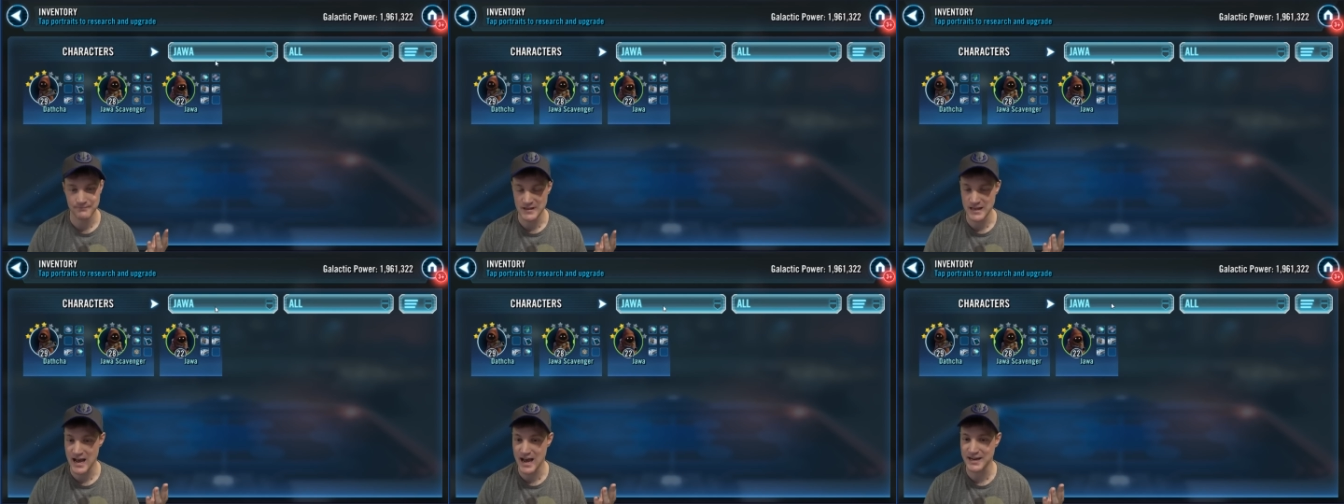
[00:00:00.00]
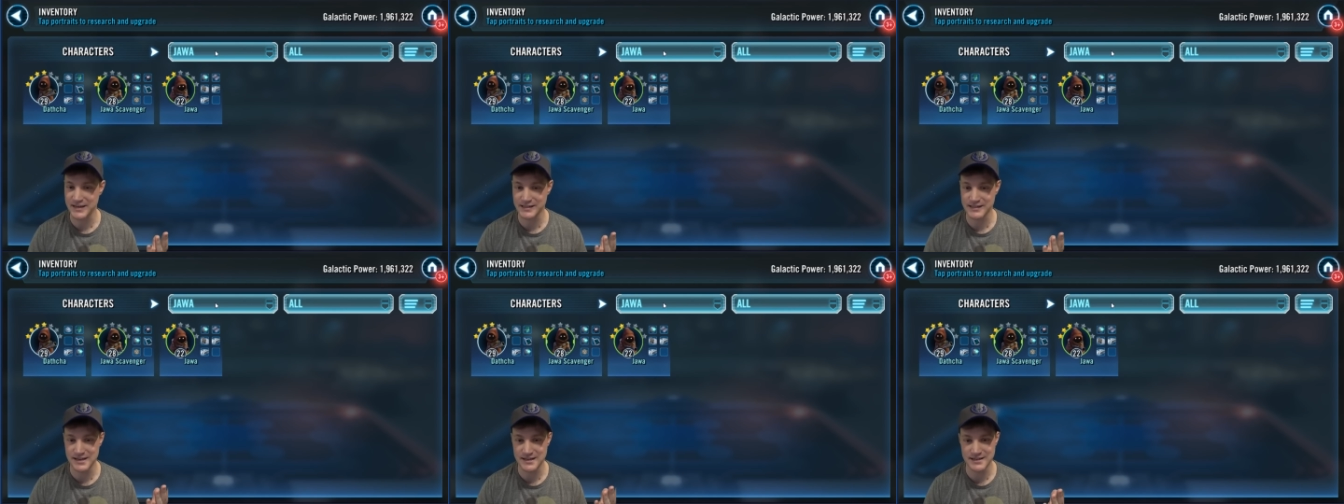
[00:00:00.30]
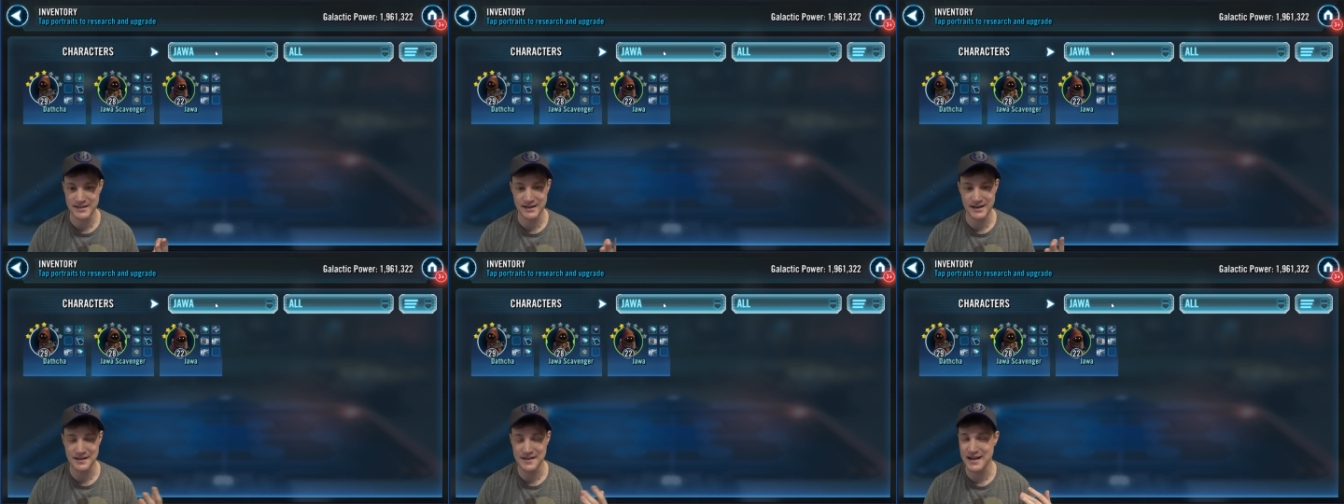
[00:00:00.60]

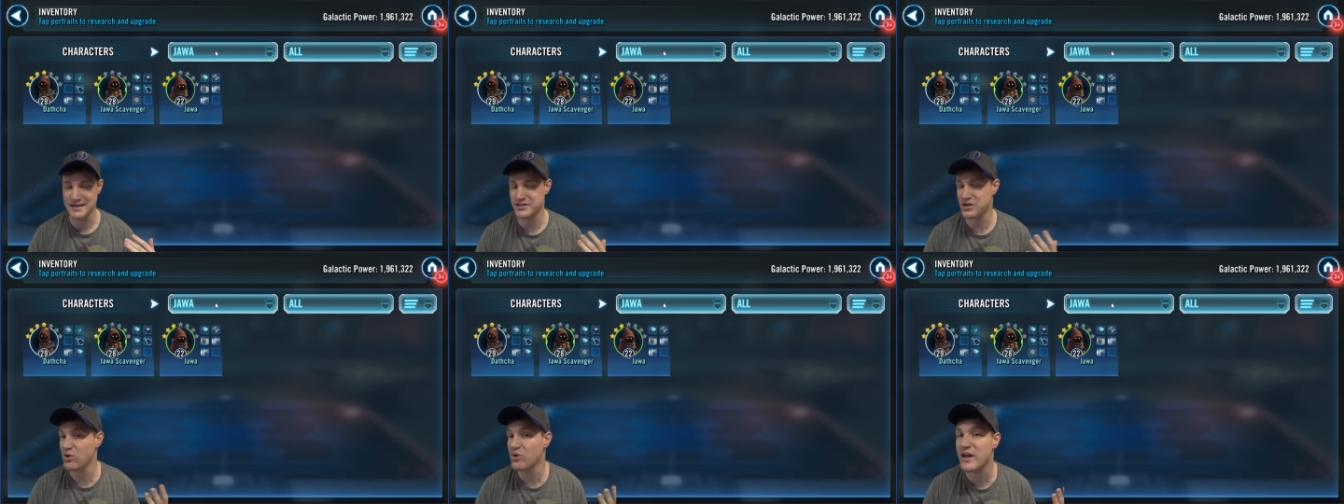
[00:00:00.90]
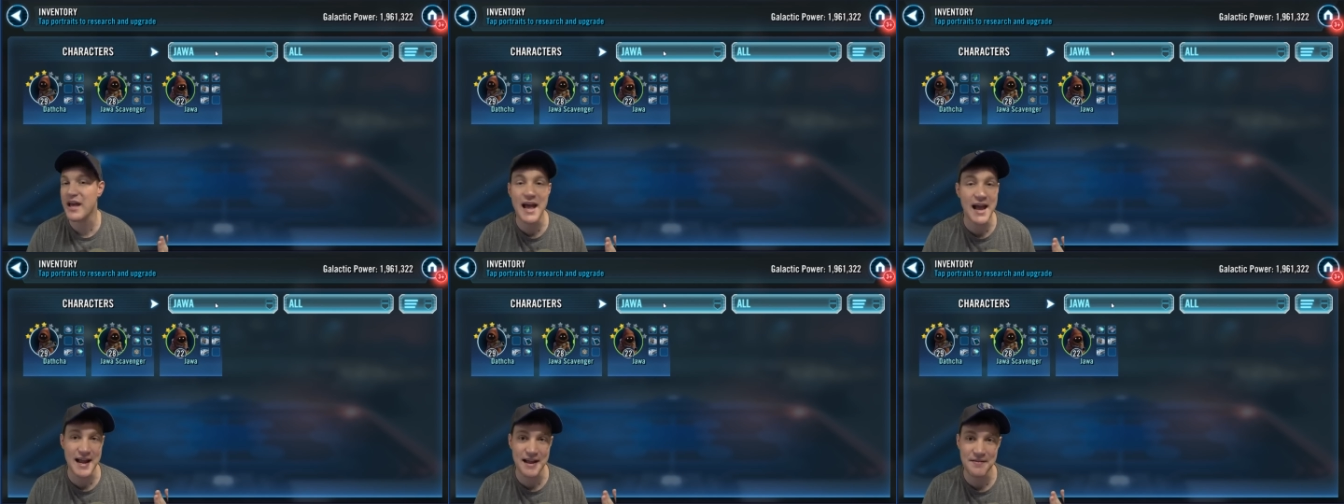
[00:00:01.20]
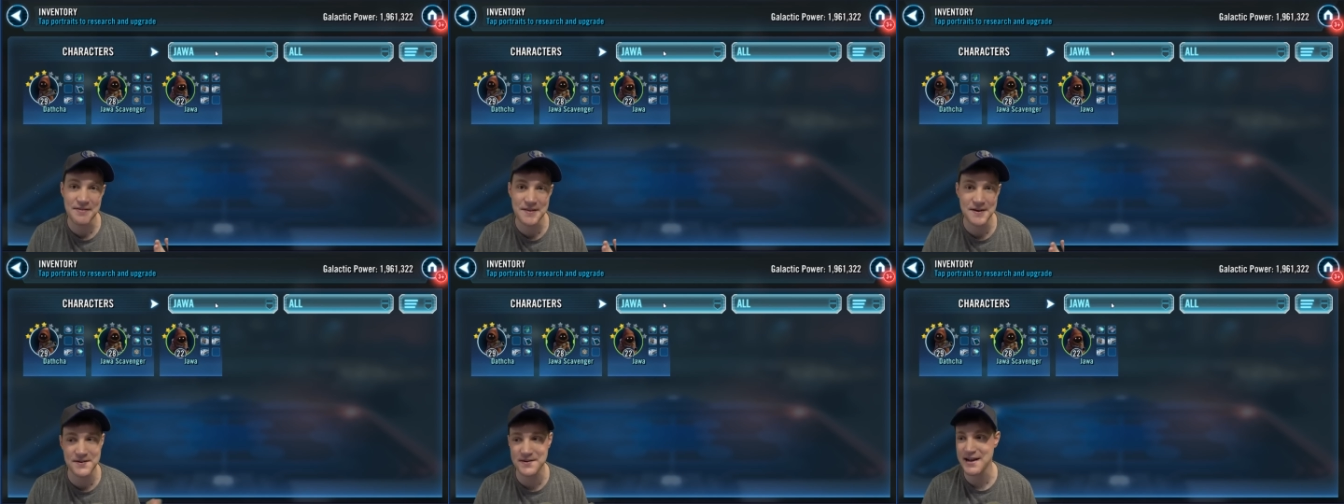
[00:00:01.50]
Non-existent, and that's
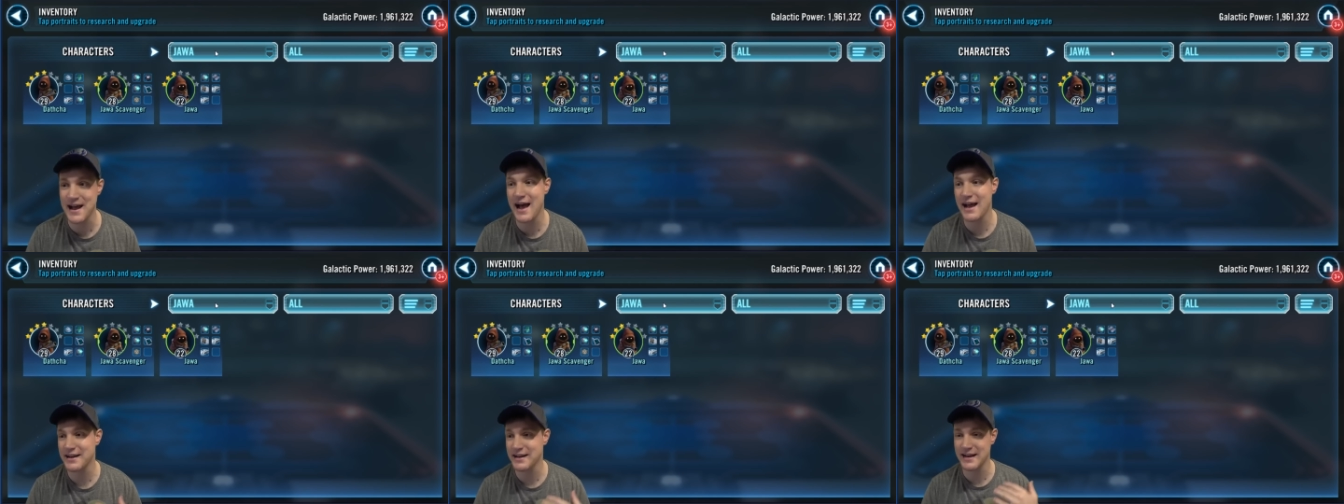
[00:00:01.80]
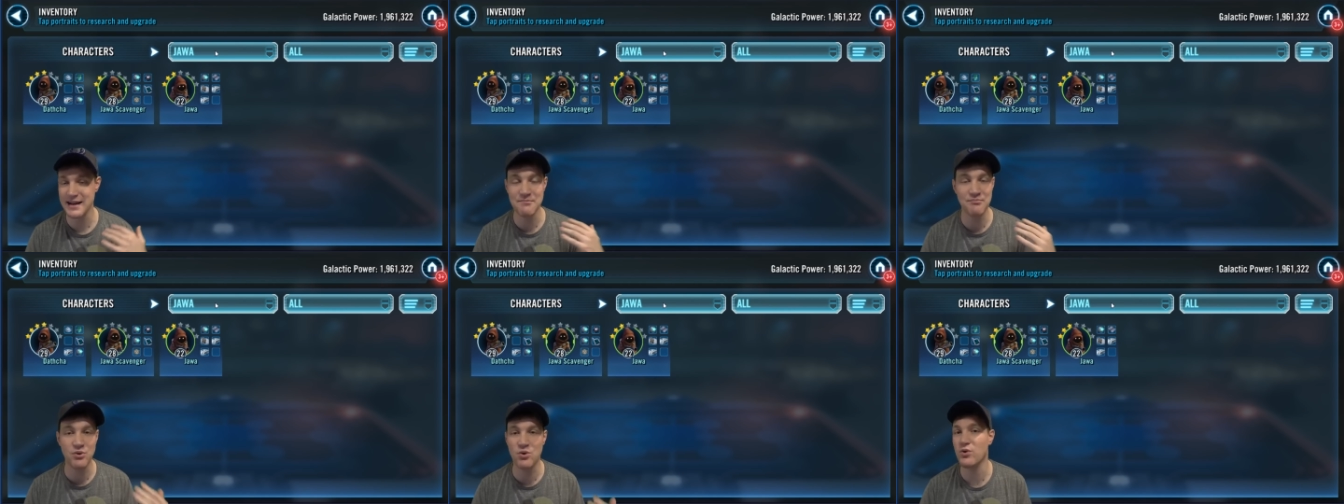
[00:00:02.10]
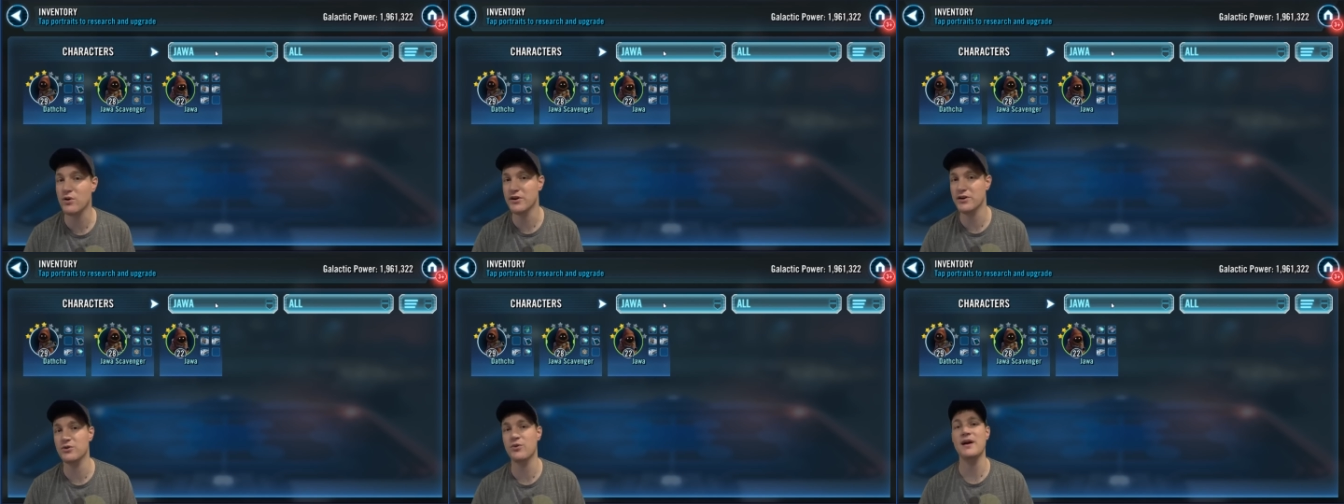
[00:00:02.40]
okay. They're not
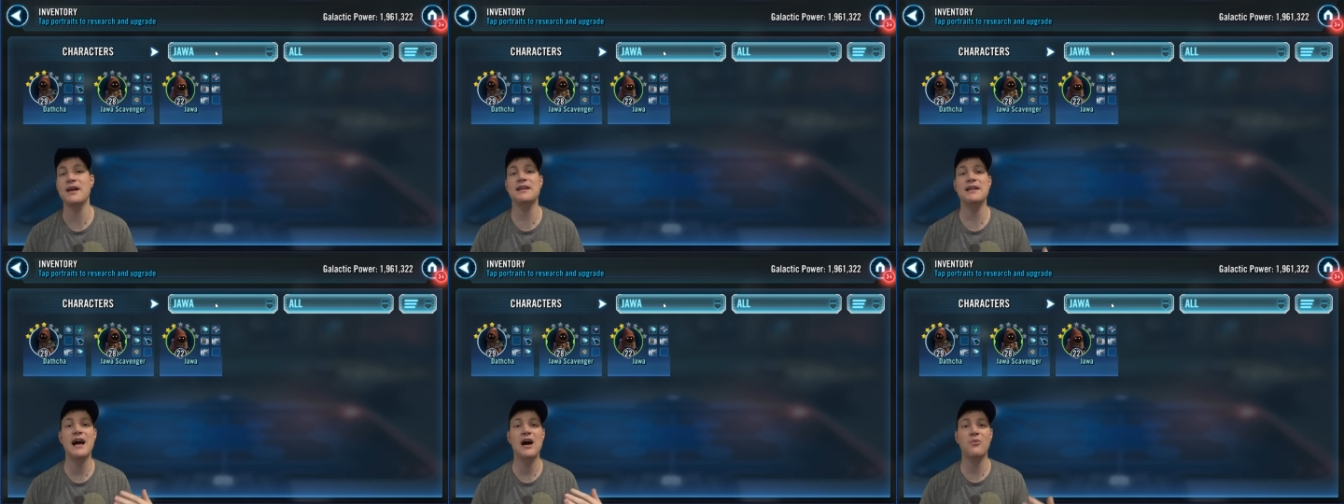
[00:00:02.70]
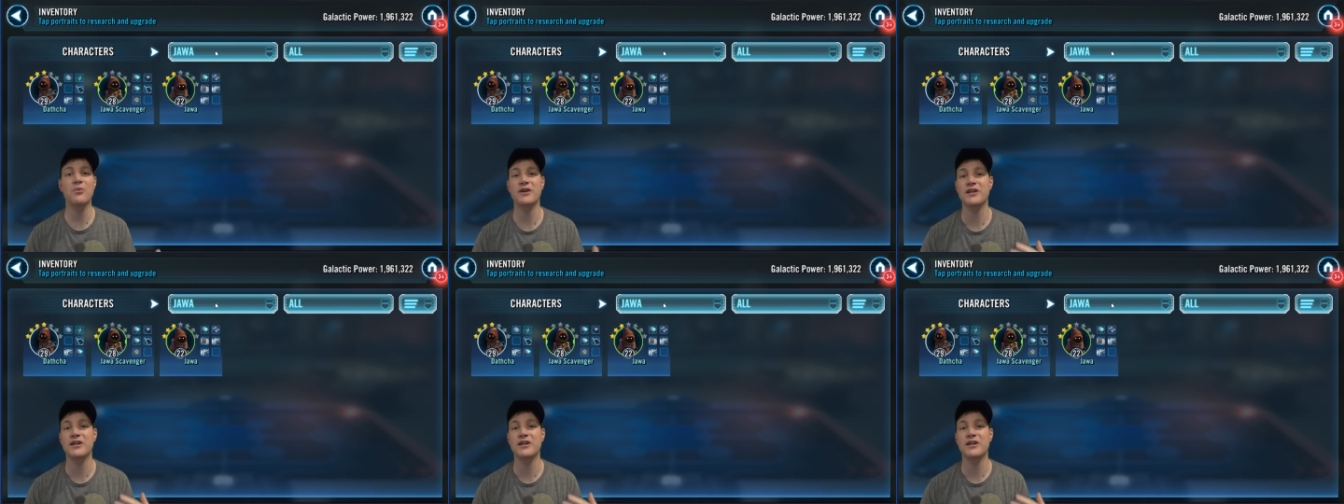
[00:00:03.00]
important right now.